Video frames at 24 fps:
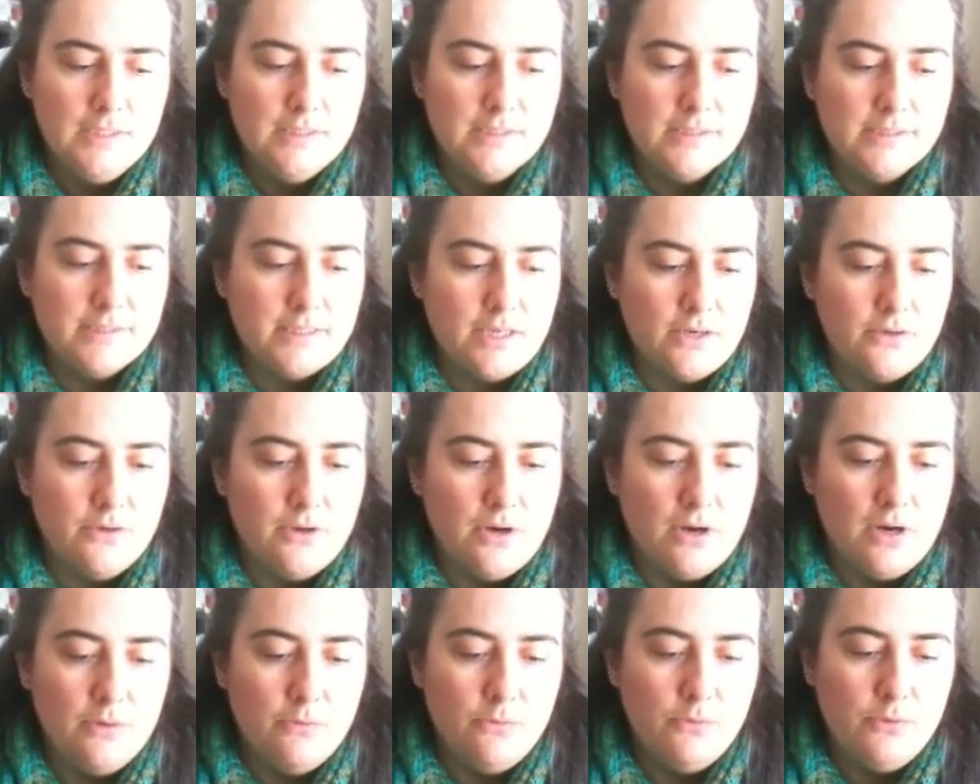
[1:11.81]
So
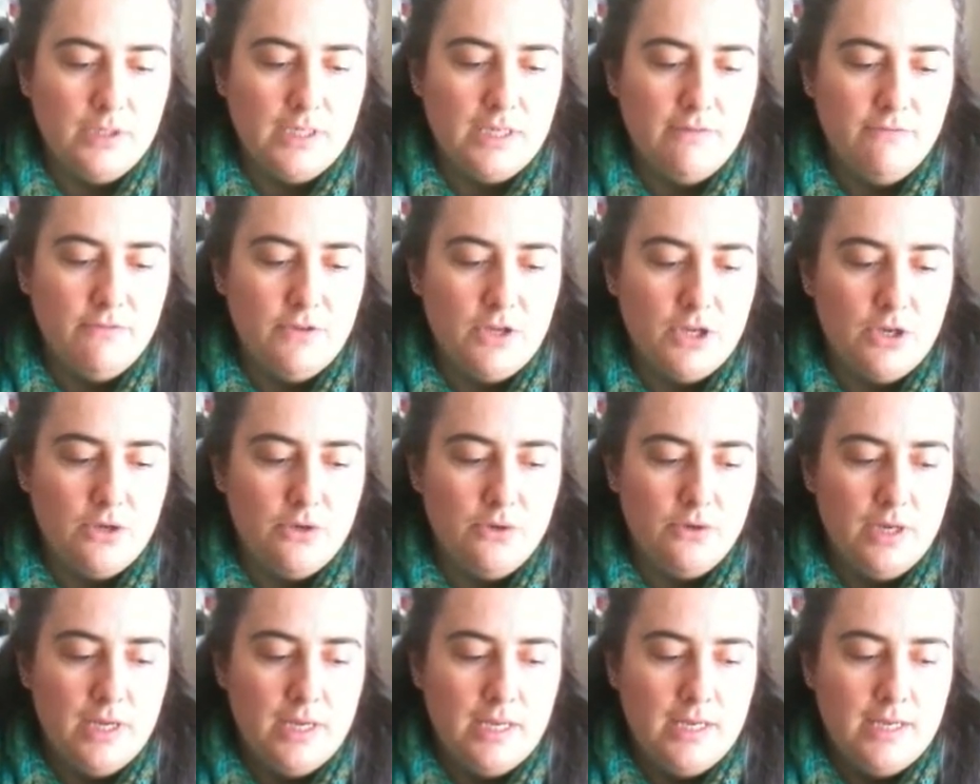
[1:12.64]
I will give
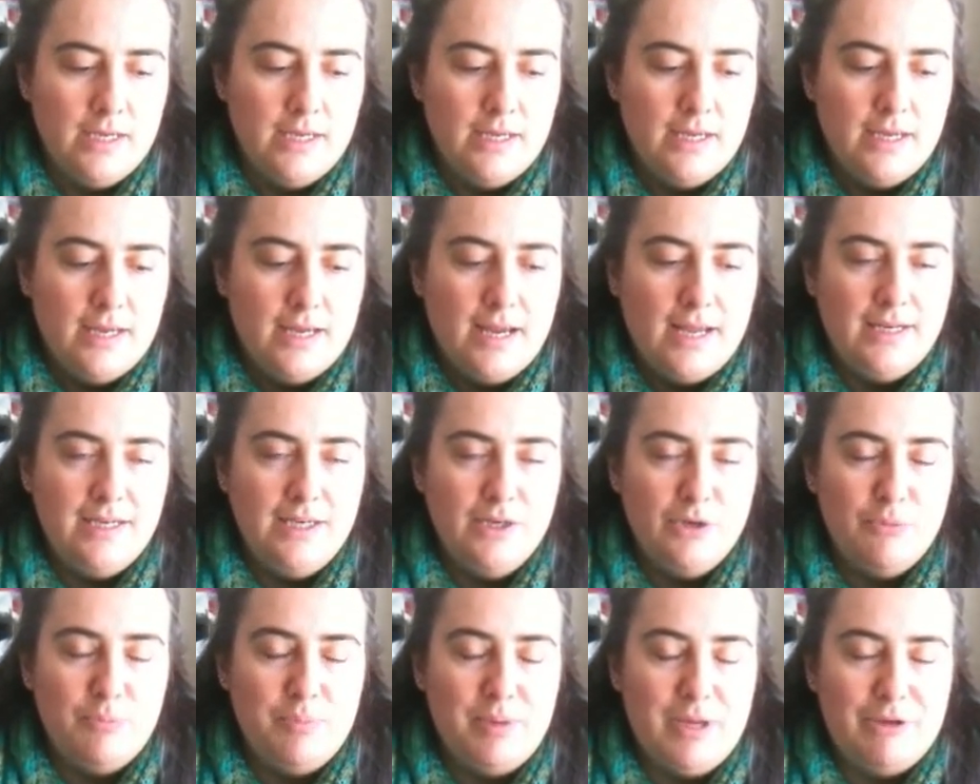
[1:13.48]
you a
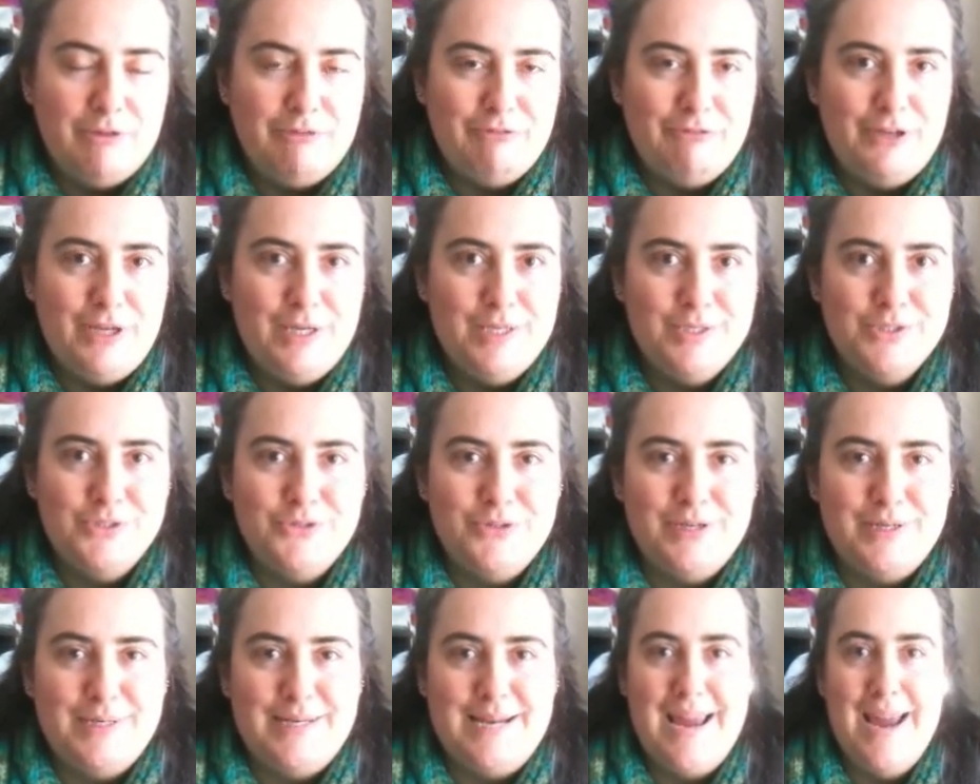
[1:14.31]
little bit of
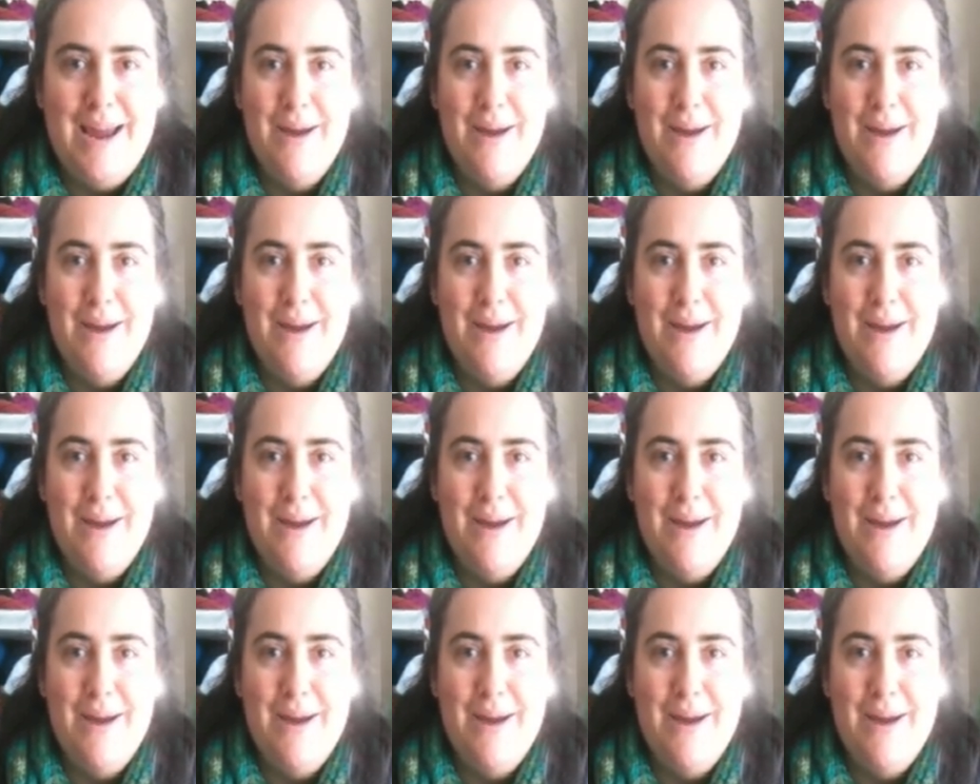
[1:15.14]
history and